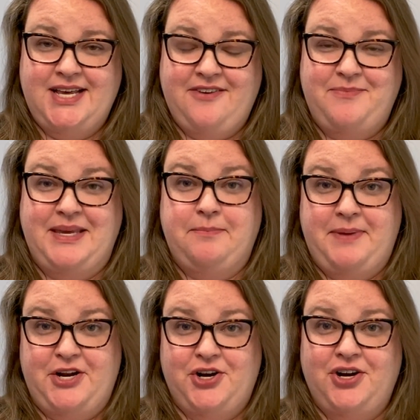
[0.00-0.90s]
of being
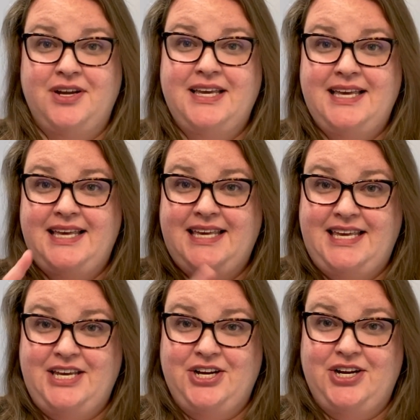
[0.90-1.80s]
bitter
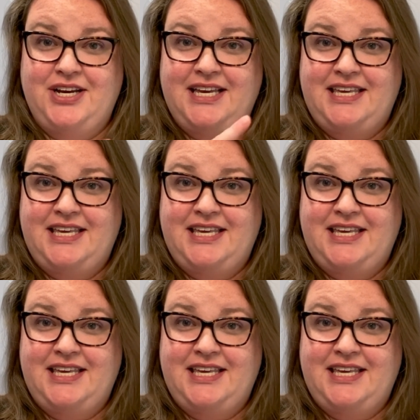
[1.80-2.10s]
here,